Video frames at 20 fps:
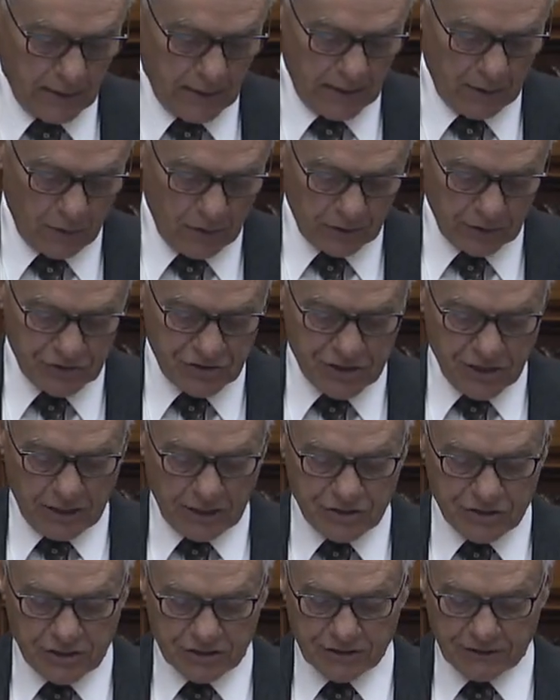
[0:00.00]
I want to share
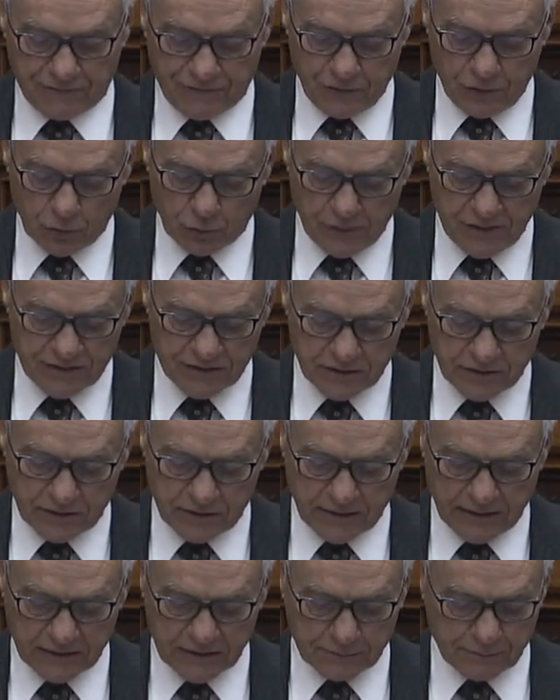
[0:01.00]
just a few
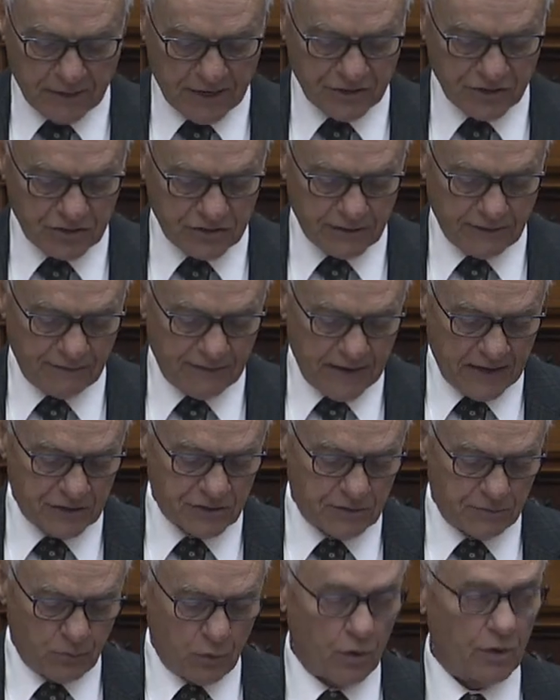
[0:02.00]
recent expressions of that
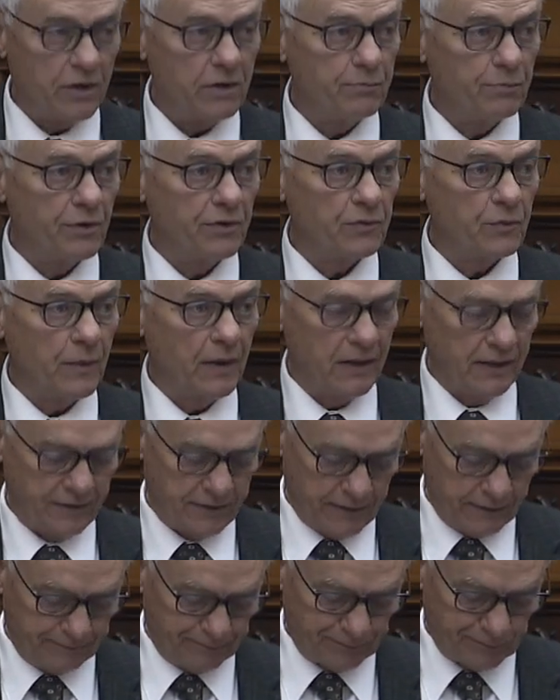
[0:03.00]
support in Perth
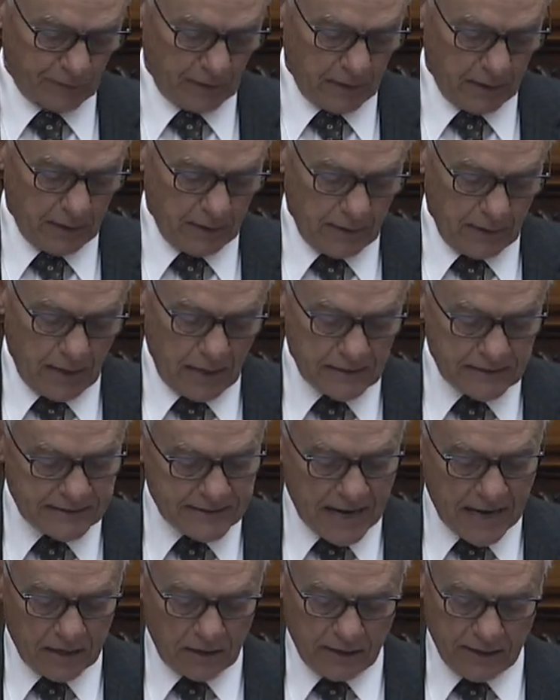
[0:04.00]
Wellington. On
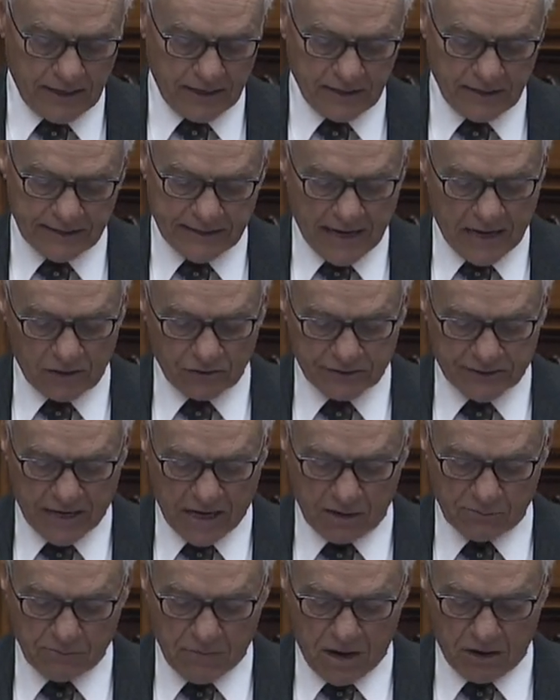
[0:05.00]
Saturday, the
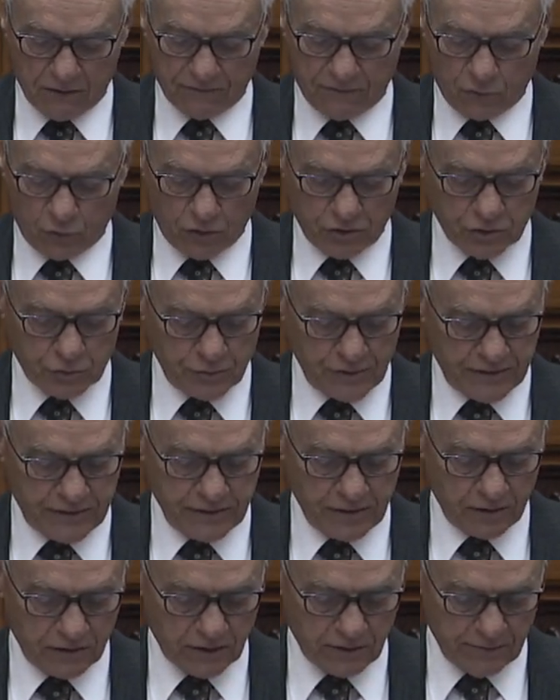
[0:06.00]
Downtown Mount Forest
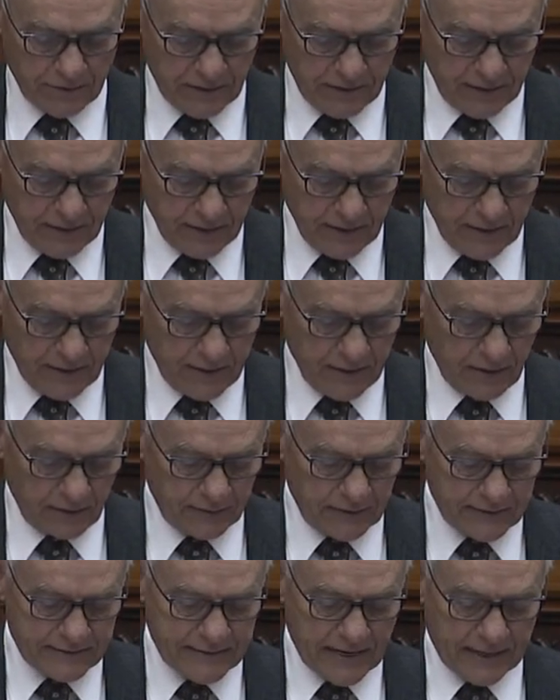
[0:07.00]
Retail Committee held
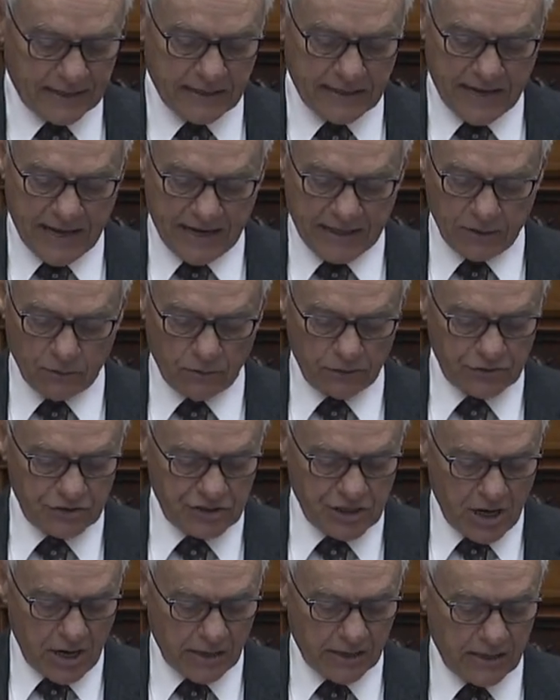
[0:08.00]
the second annual
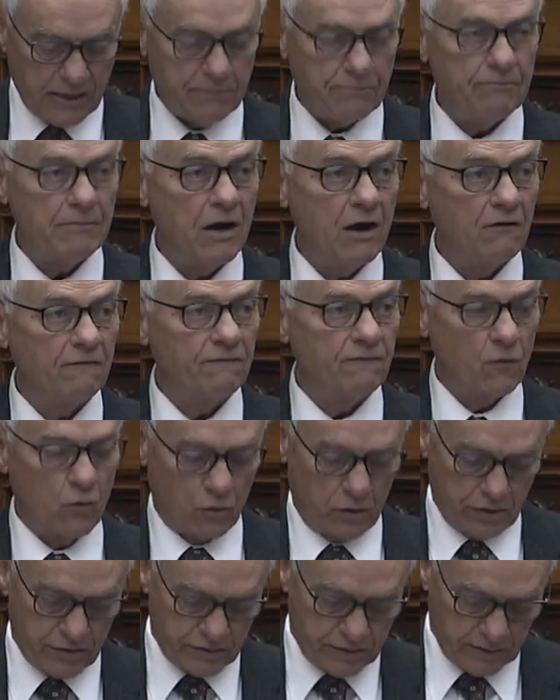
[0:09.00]
Chalk Up Mount
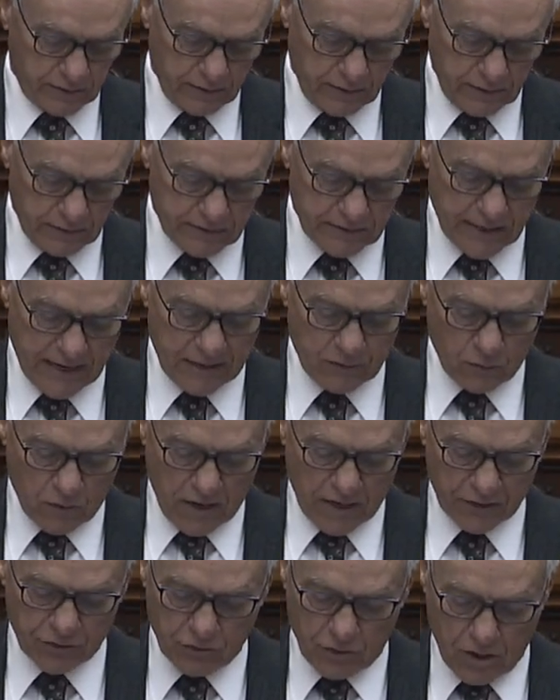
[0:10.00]
Forest
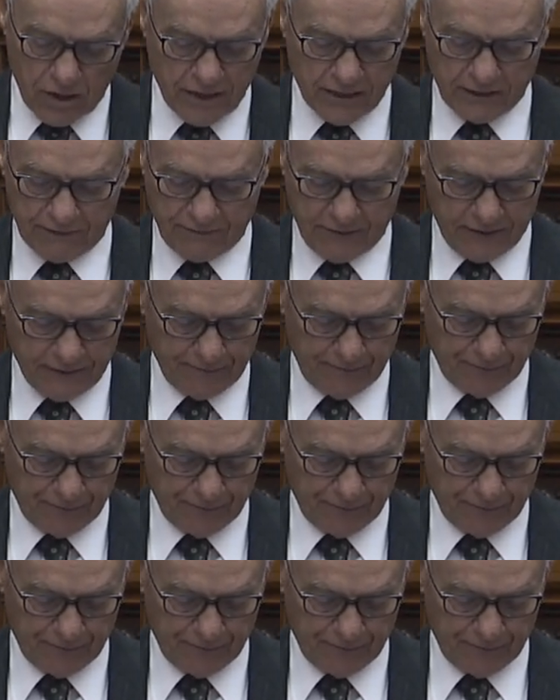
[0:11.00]
Sidewalk Drawing event.